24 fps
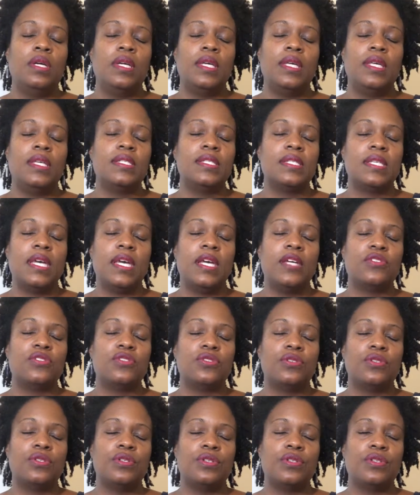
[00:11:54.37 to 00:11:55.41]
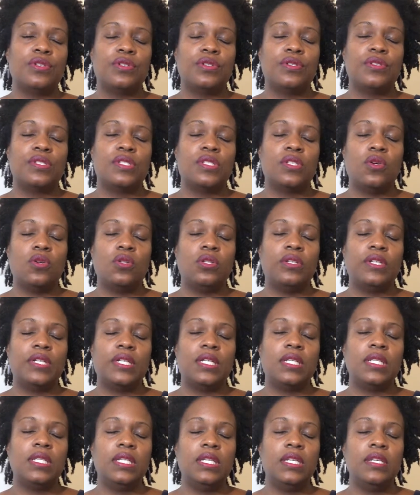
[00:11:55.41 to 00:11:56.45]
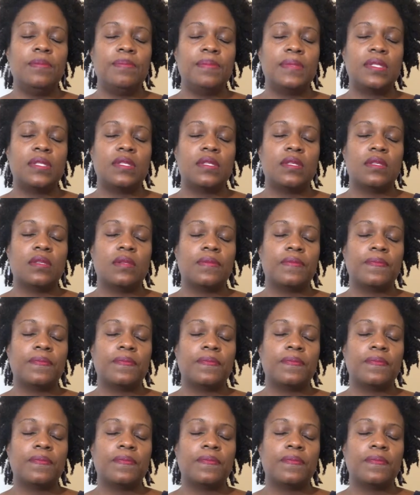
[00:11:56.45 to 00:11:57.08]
this Cancer solar eclipse?